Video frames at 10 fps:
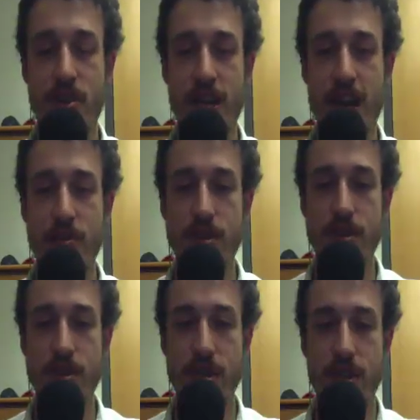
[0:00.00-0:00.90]

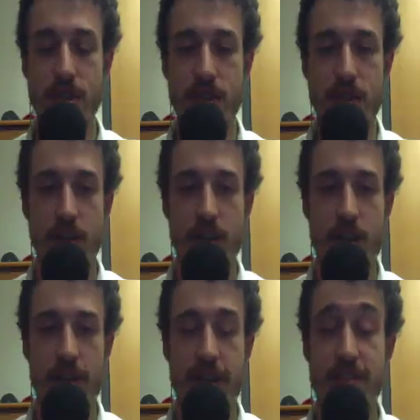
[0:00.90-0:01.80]
languages.
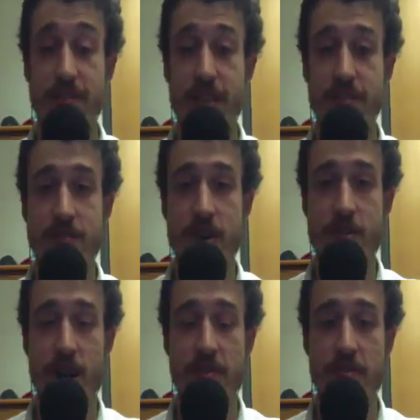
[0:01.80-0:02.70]
that's that's very
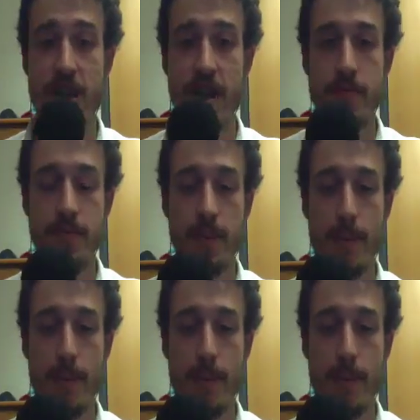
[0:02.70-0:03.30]
gratifying.